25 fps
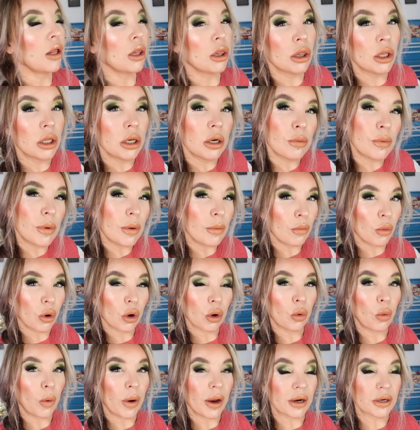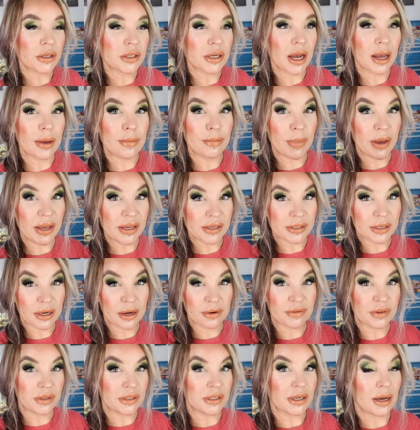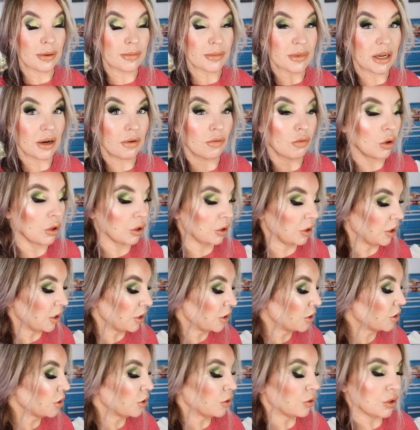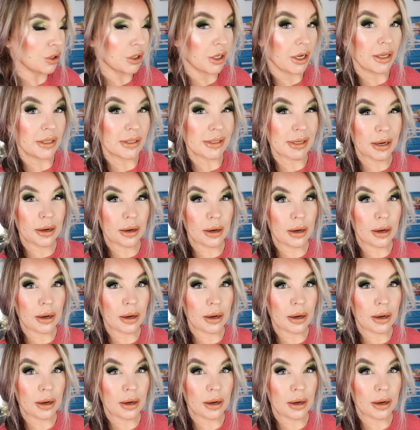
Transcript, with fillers: little bit more wear time based off the times that I've worn these two shades.